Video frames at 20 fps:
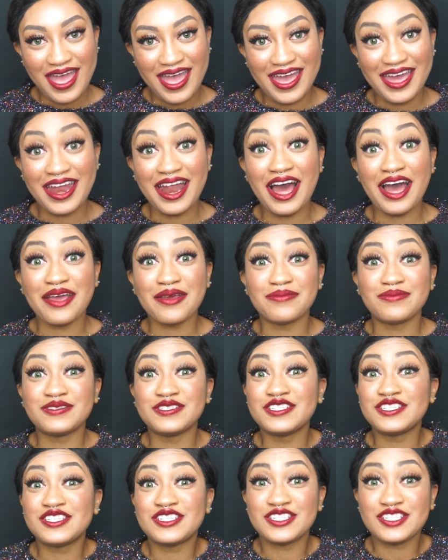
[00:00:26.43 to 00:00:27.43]
and I am
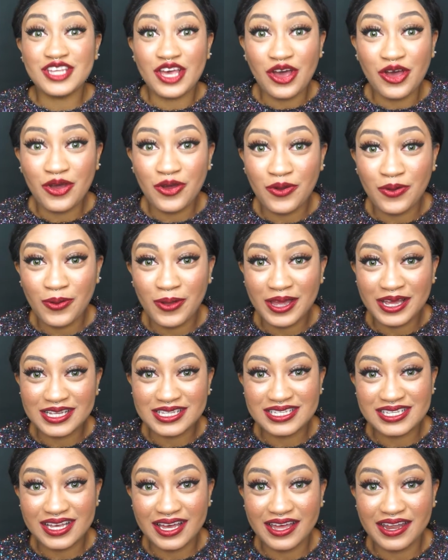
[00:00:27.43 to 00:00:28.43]
so
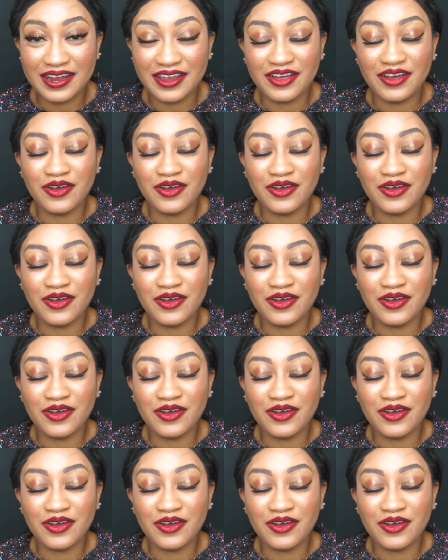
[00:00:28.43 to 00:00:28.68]
excited.